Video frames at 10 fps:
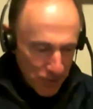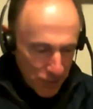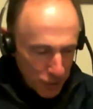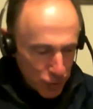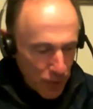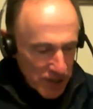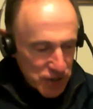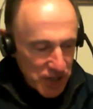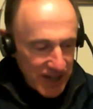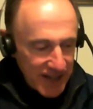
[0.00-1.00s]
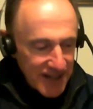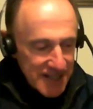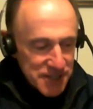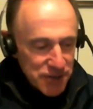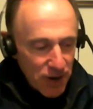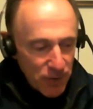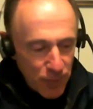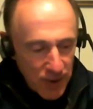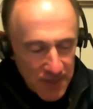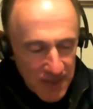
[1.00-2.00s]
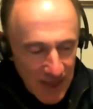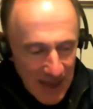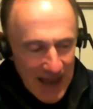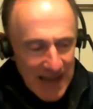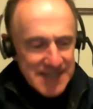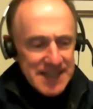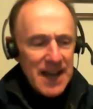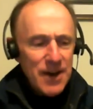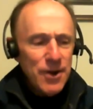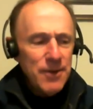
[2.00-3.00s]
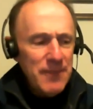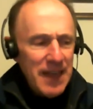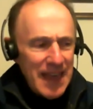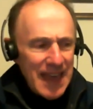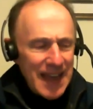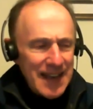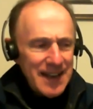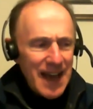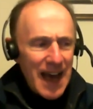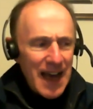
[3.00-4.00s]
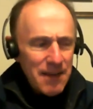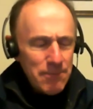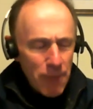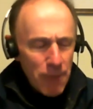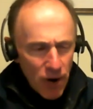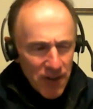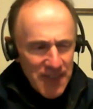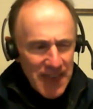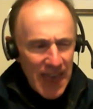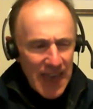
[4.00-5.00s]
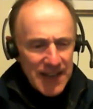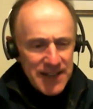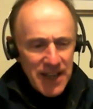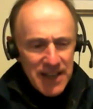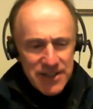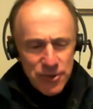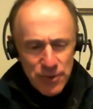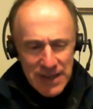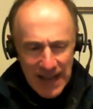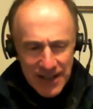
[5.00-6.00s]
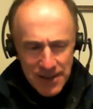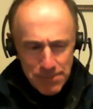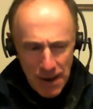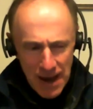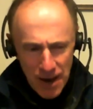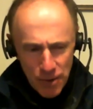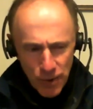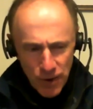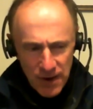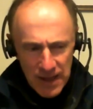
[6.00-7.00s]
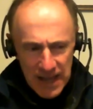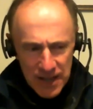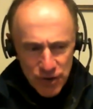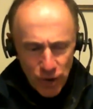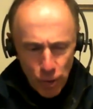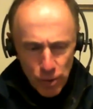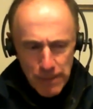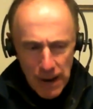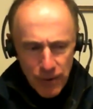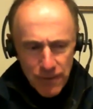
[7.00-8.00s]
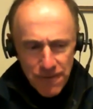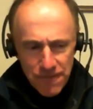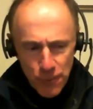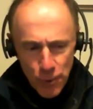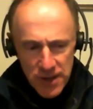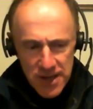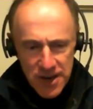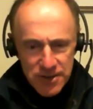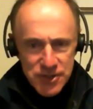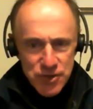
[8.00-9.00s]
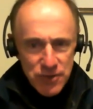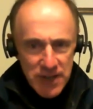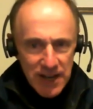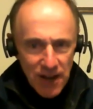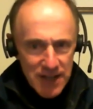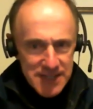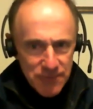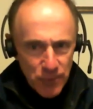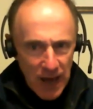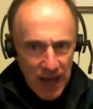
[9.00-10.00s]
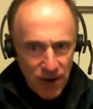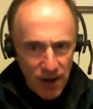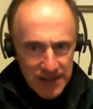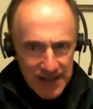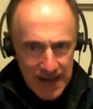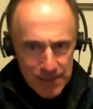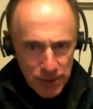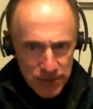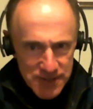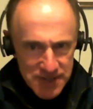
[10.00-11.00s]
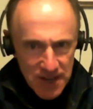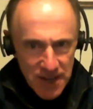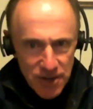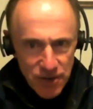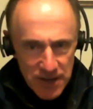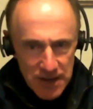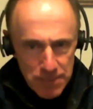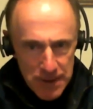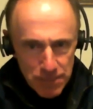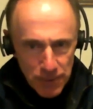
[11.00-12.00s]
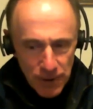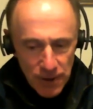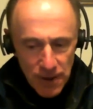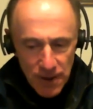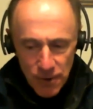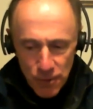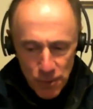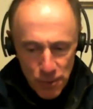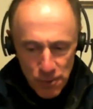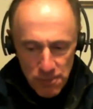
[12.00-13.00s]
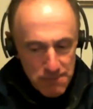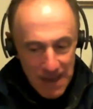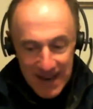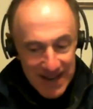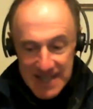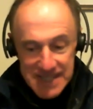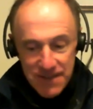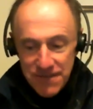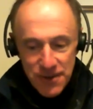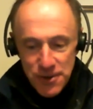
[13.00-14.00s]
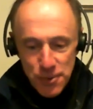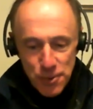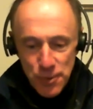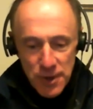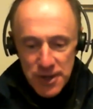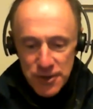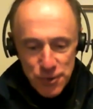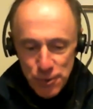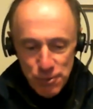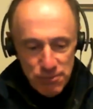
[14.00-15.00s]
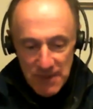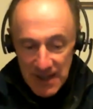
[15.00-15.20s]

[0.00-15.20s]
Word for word: good question, and let's start with Eisenhower. And McCarthy had, to get to power and to hold power for 4 years, you need lots of what I call enablers. You need people who make it easy for you to